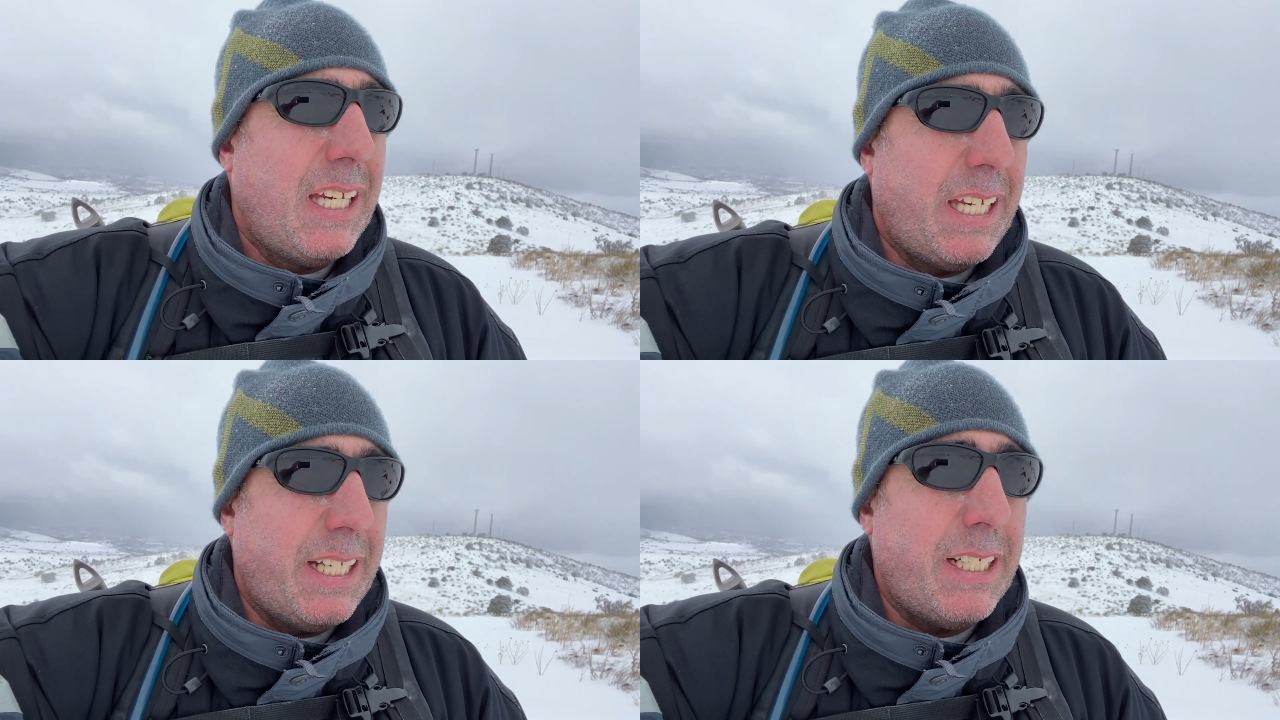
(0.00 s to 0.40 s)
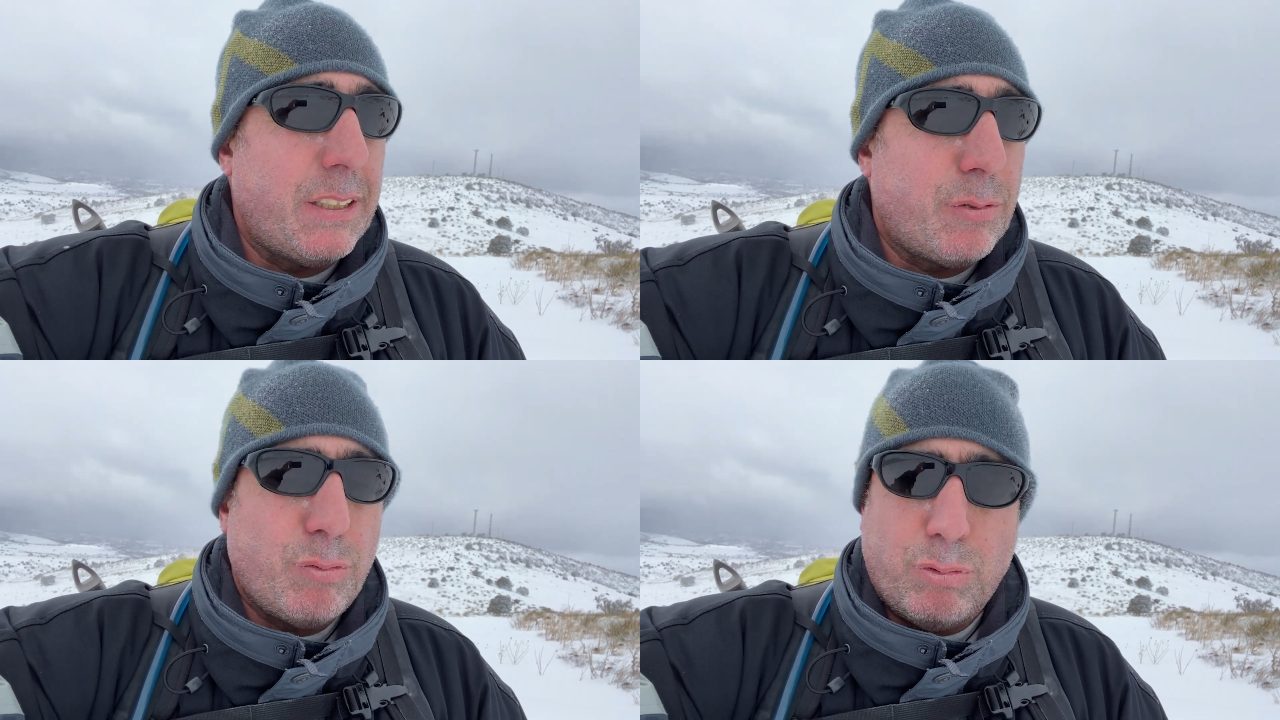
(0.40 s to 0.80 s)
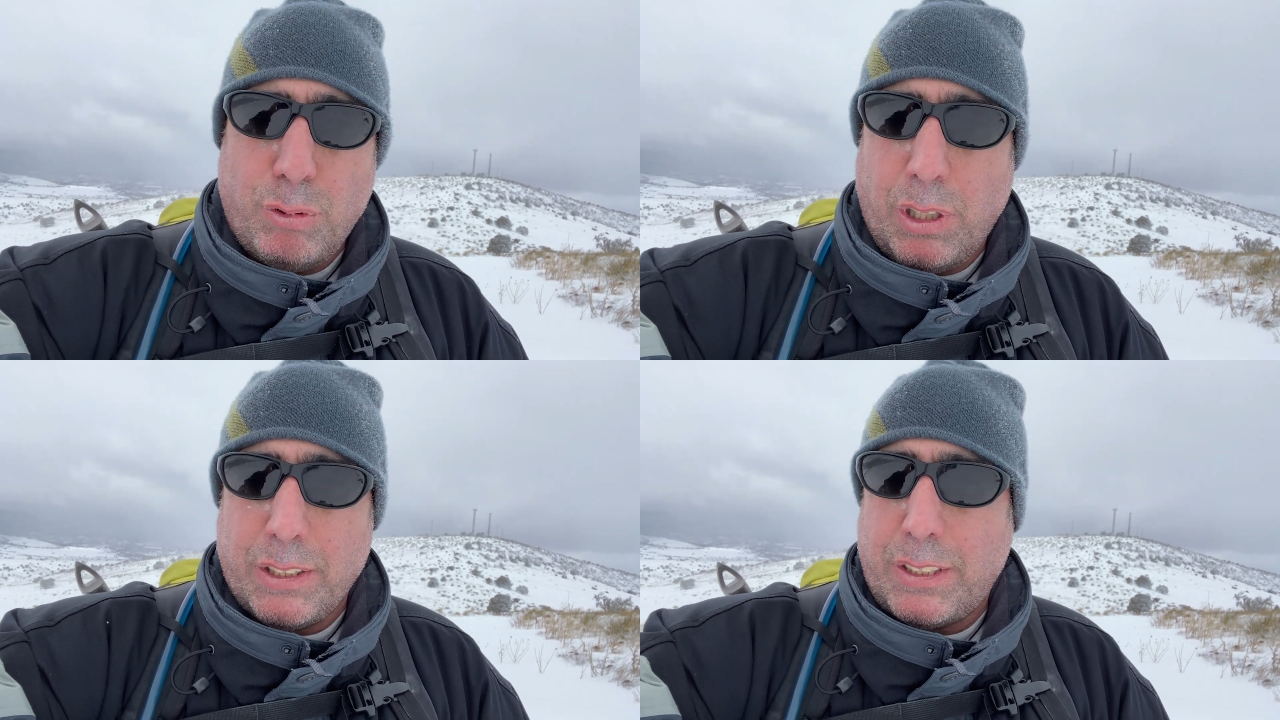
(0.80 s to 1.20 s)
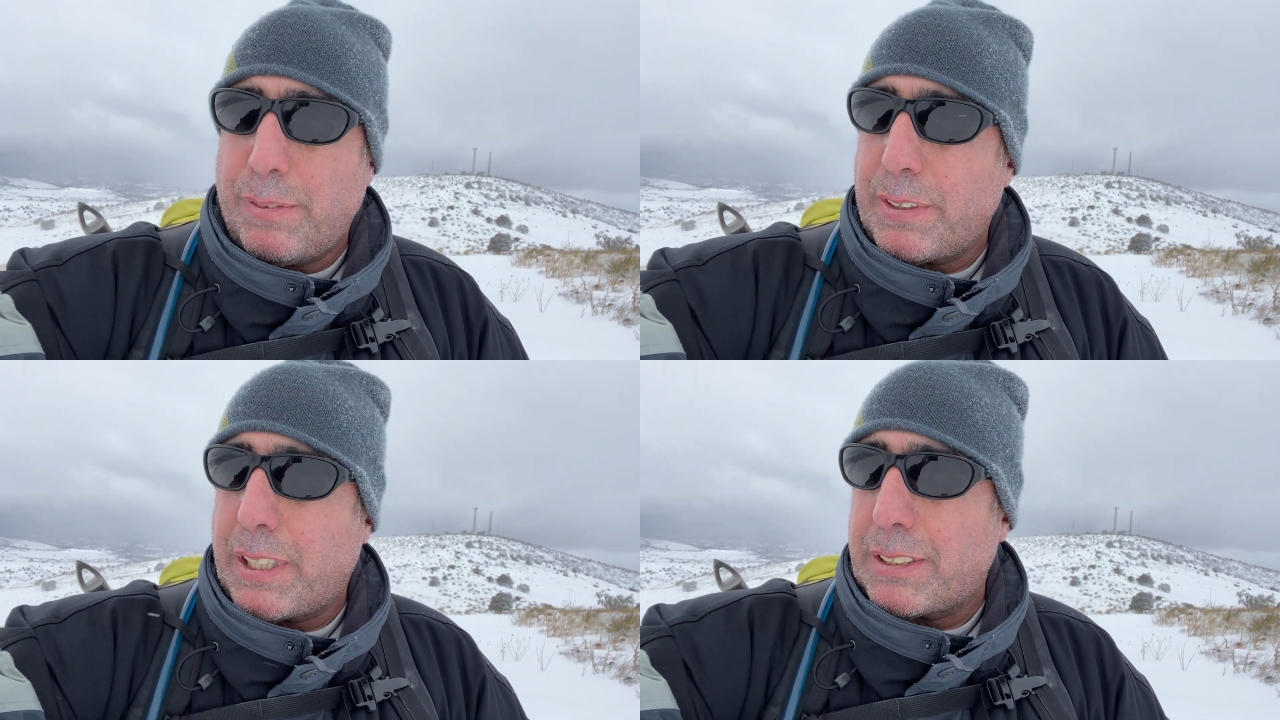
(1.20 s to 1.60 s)
And it is really
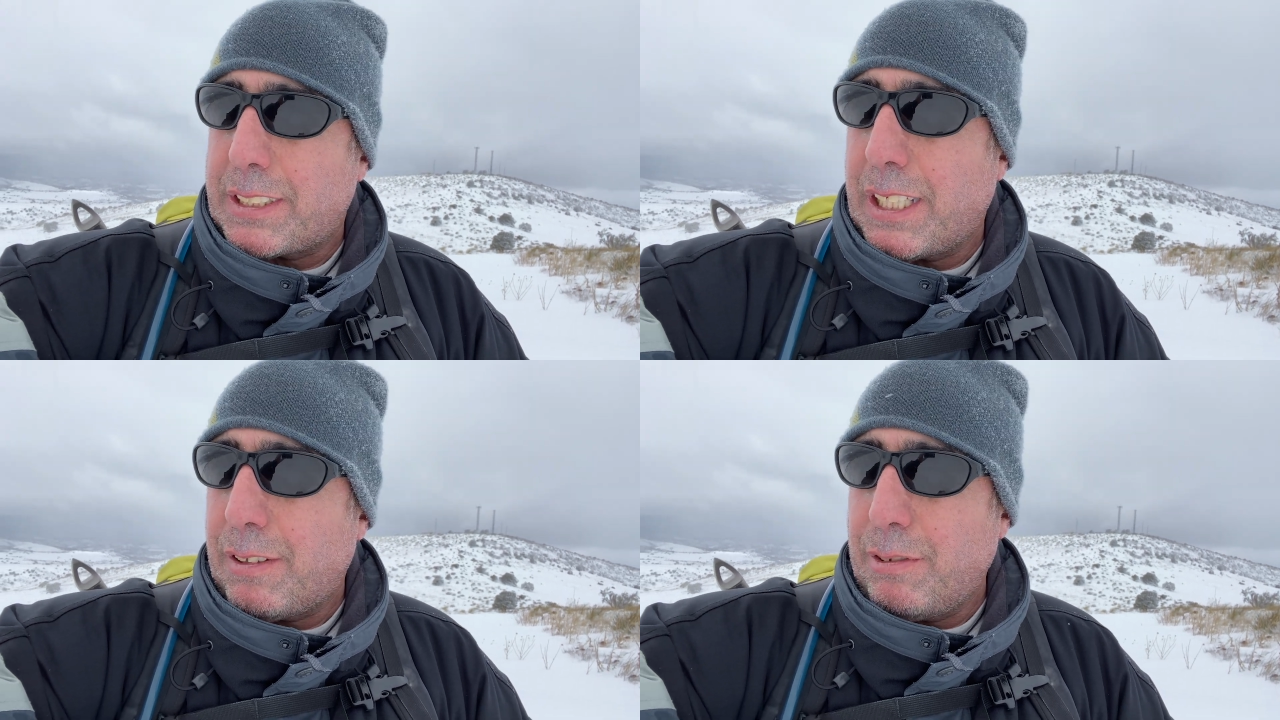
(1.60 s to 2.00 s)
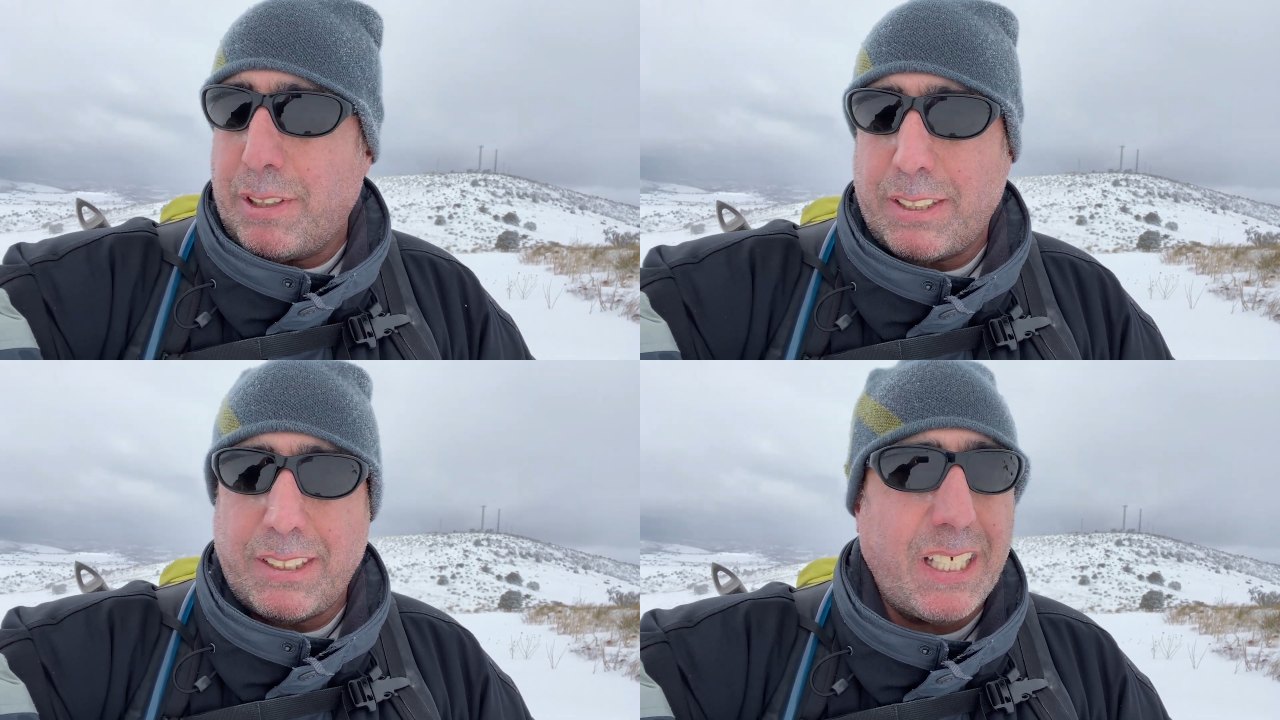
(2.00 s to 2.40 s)
difficult to get through this.